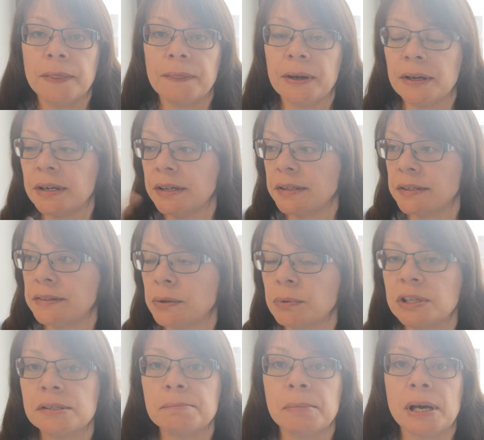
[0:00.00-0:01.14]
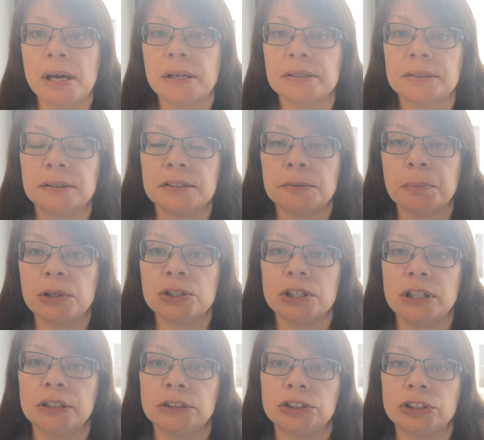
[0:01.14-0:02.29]
there is mess,
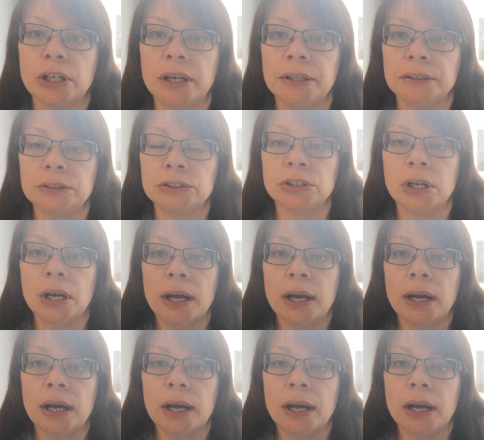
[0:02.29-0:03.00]
especially in change,